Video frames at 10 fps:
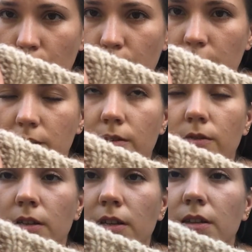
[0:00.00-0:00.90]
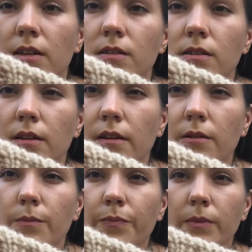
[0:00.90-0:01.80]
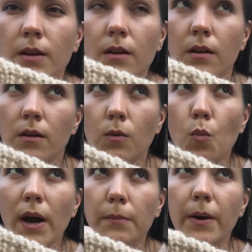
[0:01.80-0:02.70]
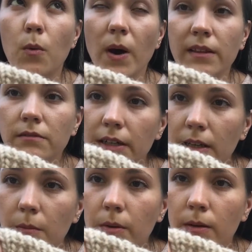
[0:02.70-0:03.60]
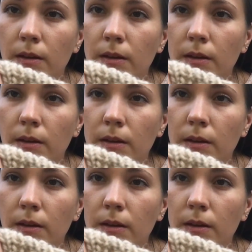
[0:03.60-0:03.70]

First you knit it as 1 by 1 rib,